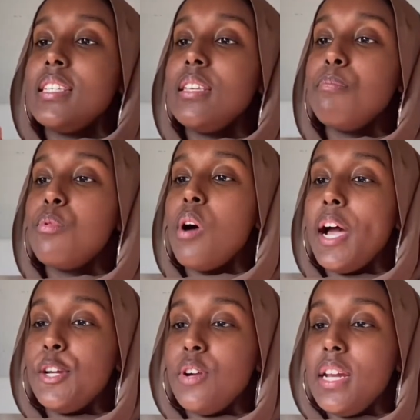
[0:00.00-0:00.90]
Simple
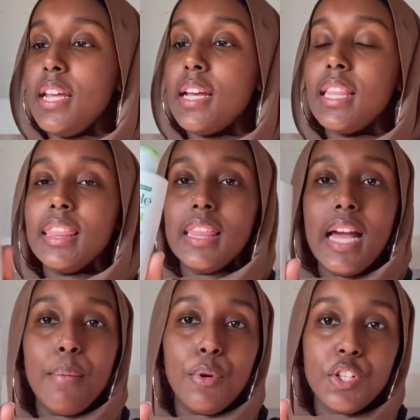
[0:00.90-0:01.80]
Hydrating
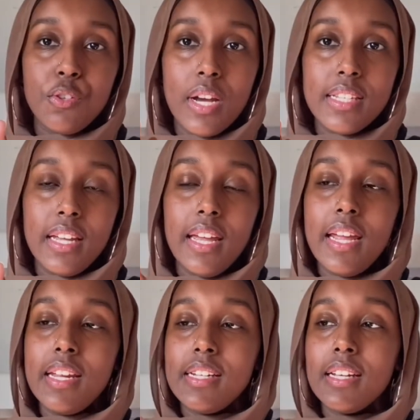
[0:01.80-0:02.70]
Light Moisturizer,
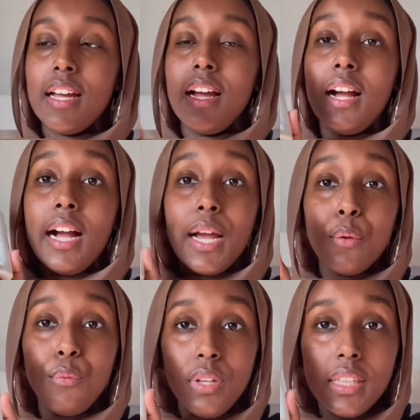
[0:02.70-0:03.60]
and I
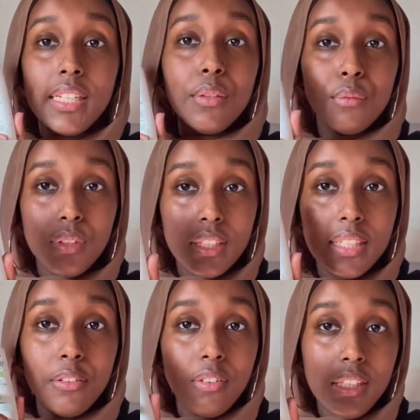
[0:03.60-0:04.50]
really,
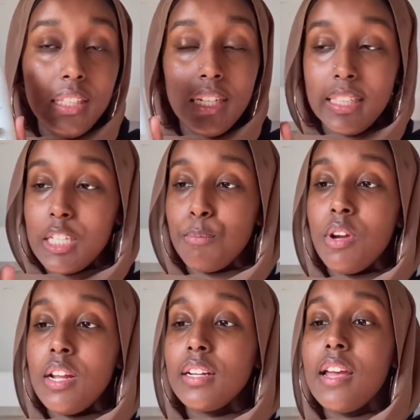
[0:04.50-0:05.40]
really, really like this product.